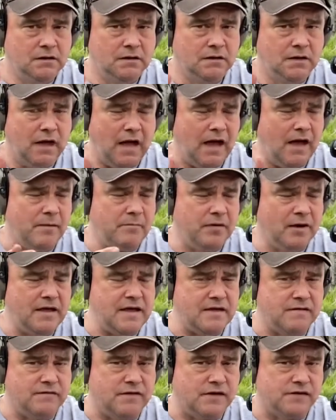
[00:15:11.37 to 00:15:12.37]
I
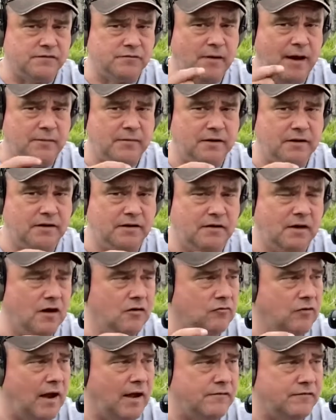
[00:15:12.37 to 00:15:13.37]
believe this Remington
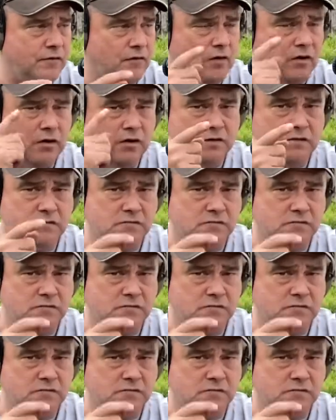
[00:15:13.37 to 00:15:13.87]
rifle